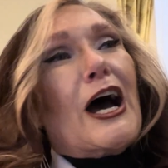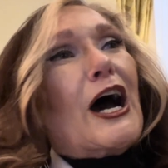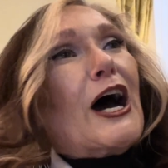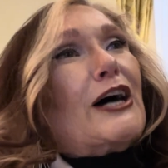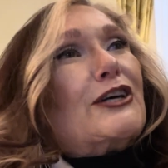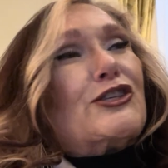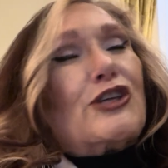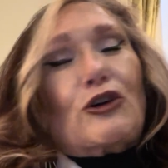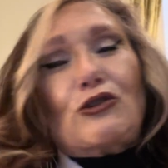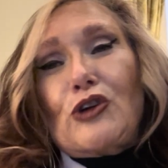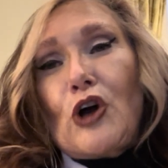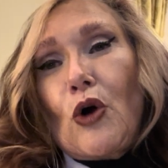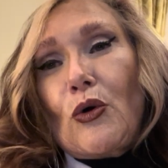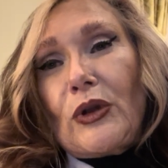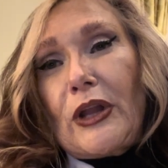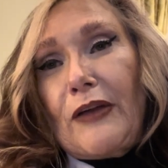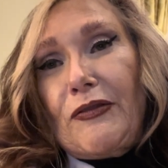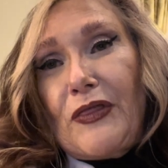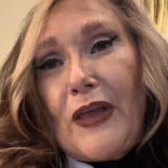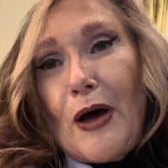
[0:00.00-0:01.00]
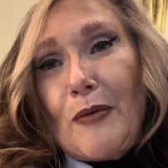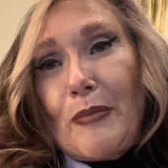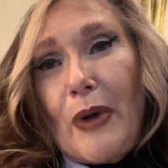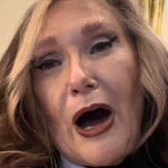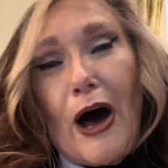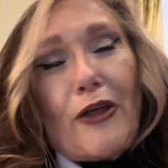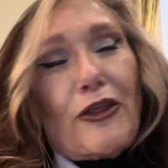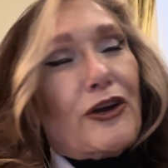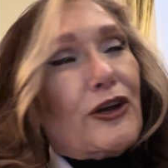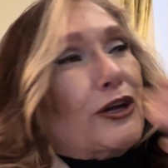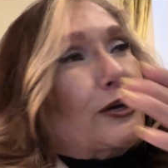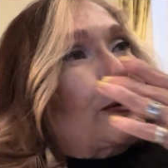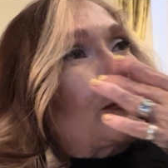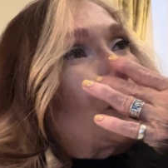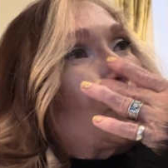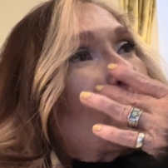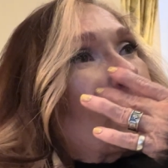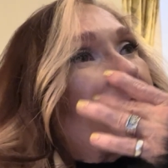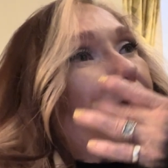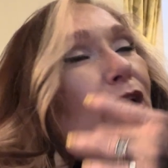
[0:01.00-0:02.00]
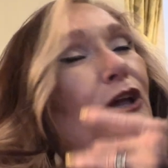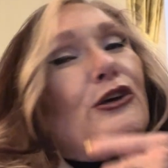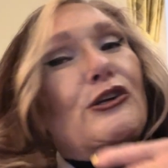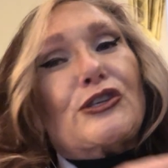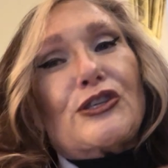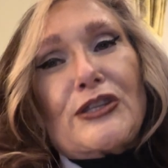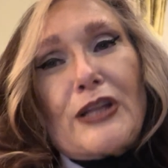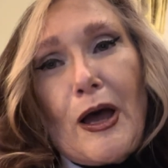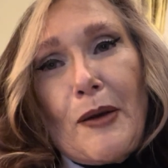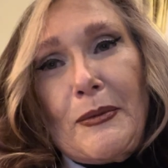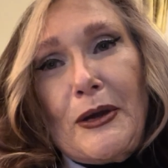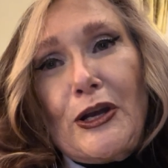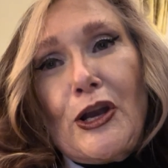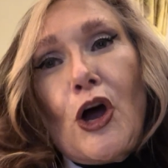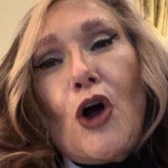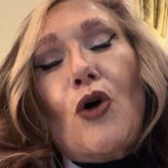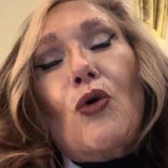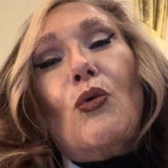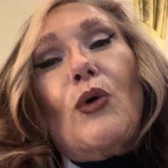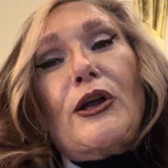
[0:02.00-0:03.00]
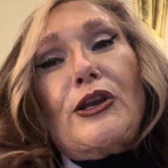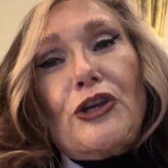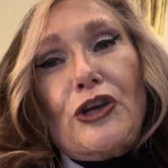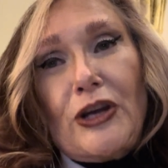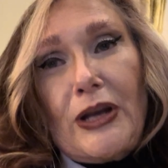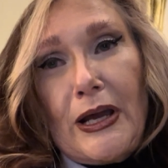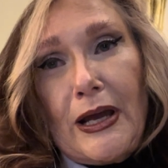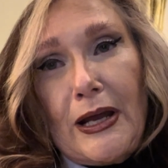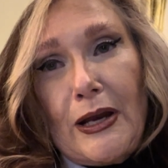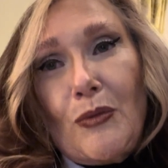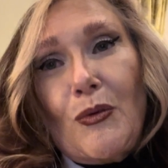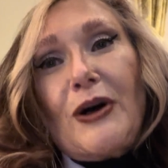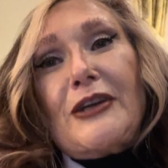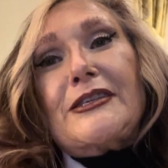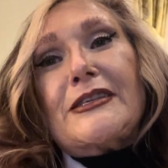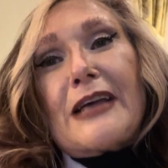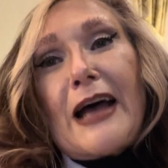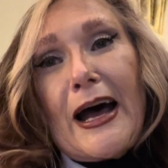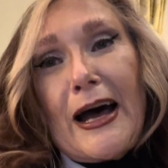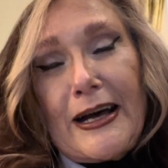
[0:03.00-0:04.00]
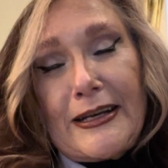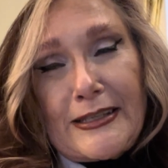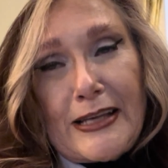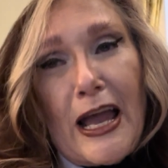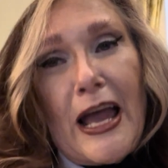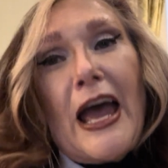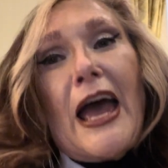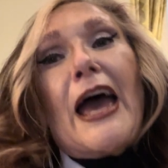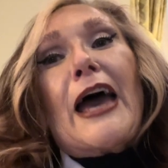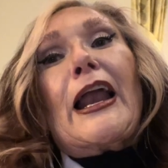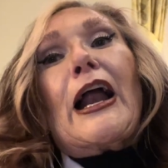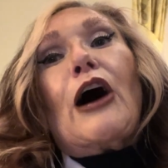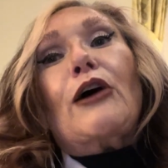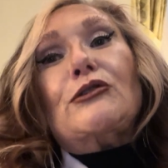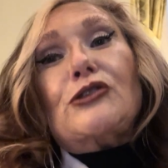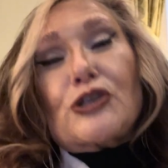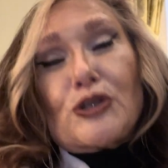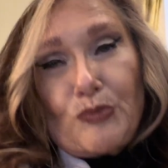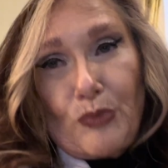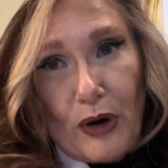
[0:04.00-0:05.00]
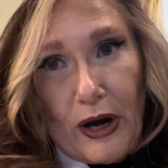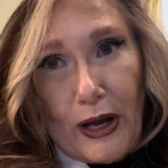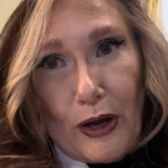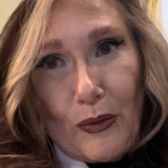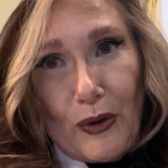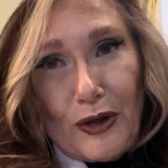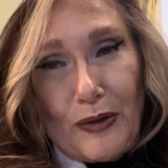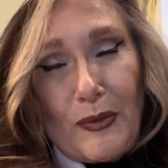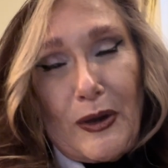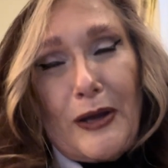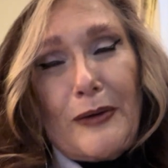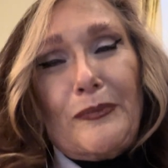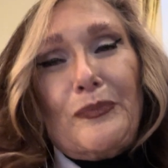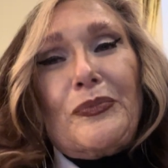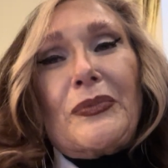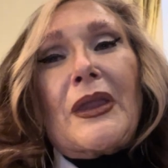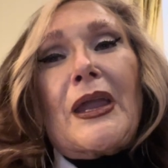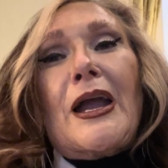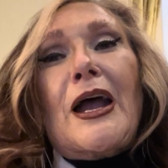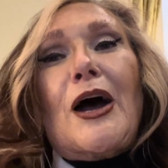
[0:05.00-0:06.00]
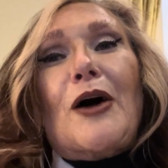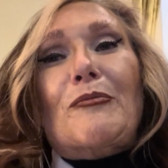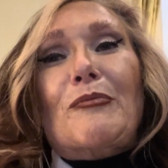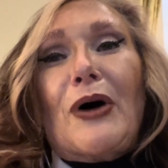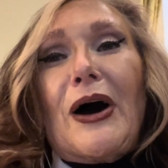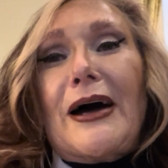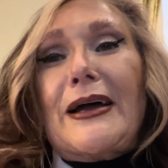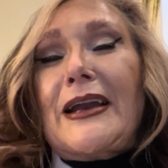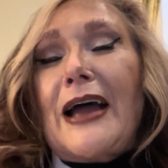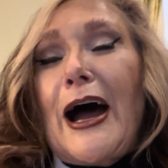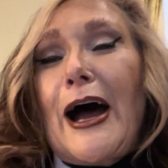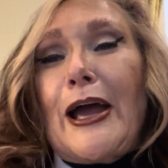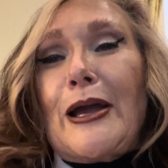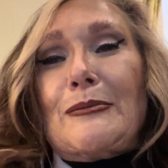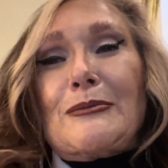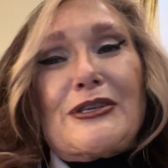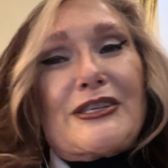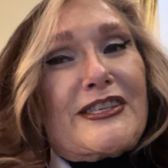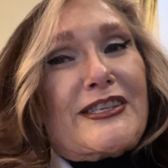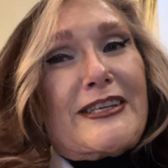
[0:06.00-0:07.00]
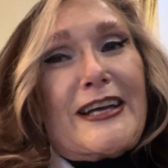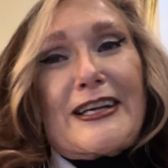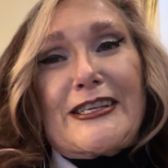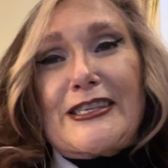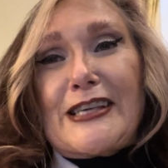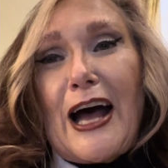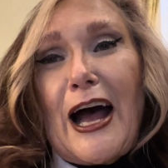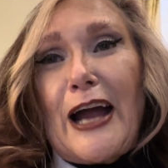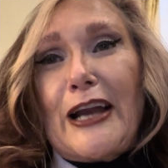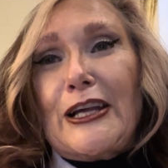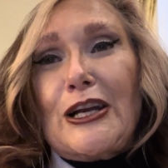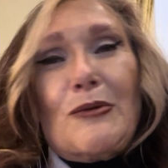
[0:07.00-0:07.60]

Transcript: So don't let that bother you. You just let me know what you need and what size, and I'll just bring it with me. But I am excited.